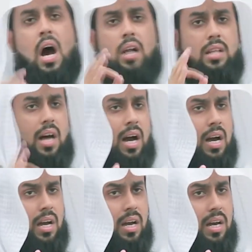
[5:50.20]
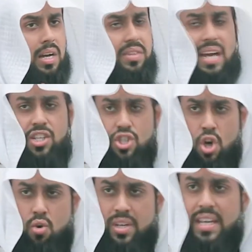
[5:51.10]
Allah, there is
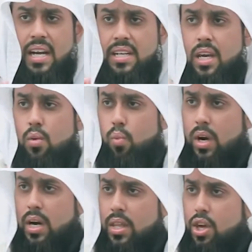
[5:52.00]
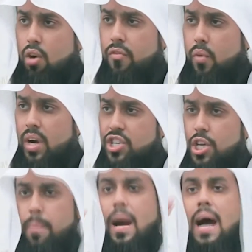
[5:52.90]
no deity worthy of
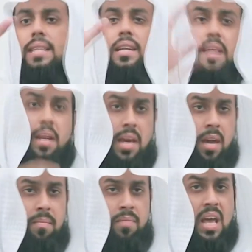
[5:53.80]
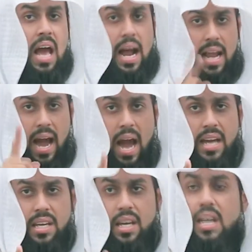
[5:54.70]
worship other than Him.
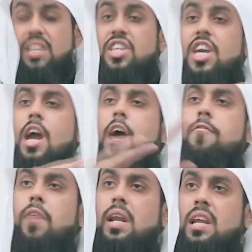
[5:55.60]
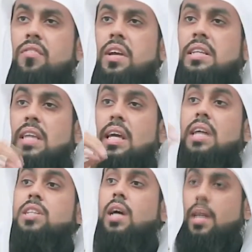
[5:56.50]
Al-Hayy, the ever-living, the
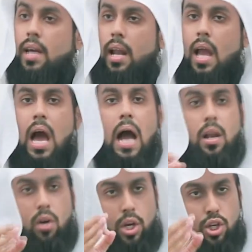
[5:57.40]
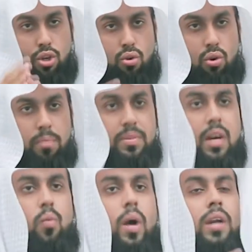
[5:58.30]
eternal. Al-Qayyum,
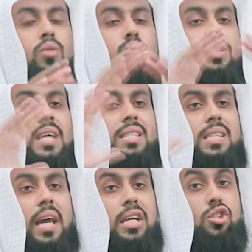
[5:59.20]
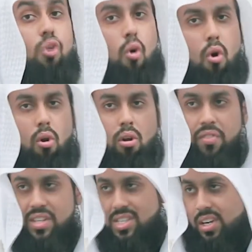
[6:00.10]
the one who sustains all of
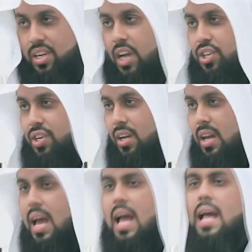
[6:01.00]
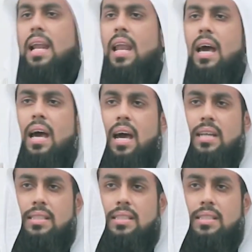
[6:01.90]
His creation. La